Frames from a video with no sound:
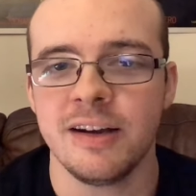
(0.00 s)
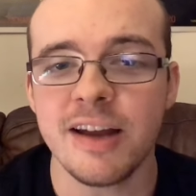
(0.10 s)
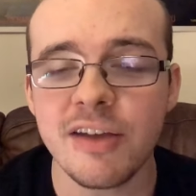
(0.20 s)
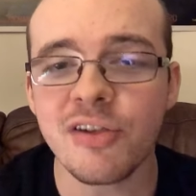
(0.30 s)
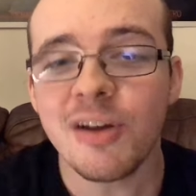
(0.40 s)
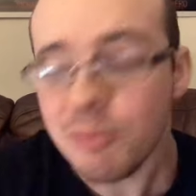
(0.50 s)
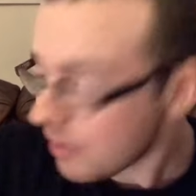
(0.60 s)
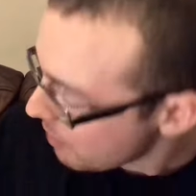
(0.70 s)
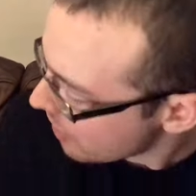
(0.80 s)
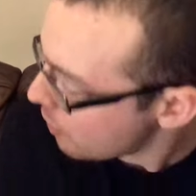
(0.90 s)
Next up, I'm
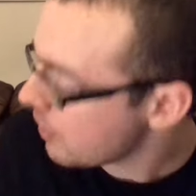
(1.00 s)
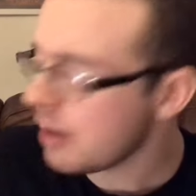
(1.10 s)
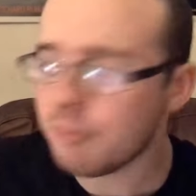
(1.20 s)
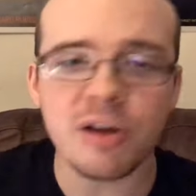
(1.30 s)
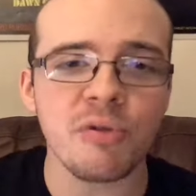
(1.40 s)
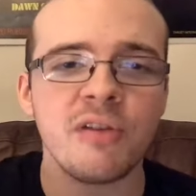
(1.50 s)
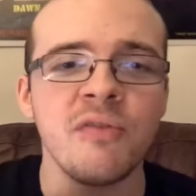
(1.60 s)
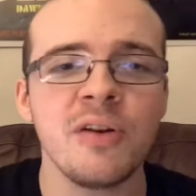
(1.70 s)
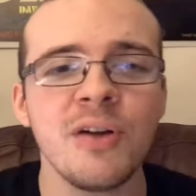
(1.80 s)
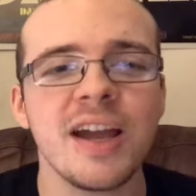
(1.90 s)
going to be talking about
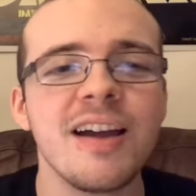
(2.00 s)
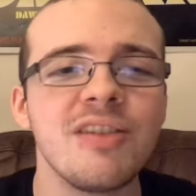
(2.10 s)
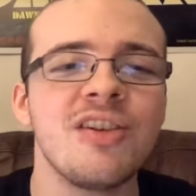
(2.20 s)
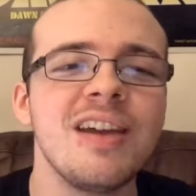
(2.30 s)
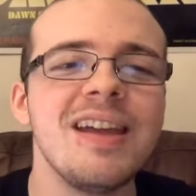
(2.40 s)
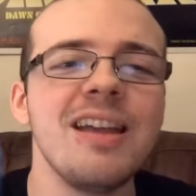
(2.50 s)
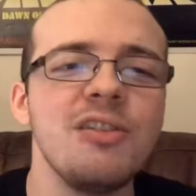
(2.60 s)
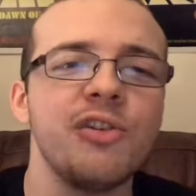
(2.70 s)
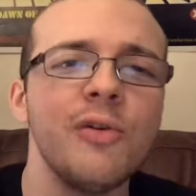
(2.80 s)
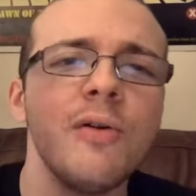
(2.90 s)
something I actually
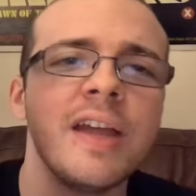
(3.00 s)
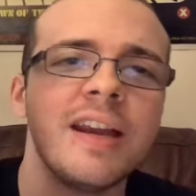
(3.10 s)
enjoy,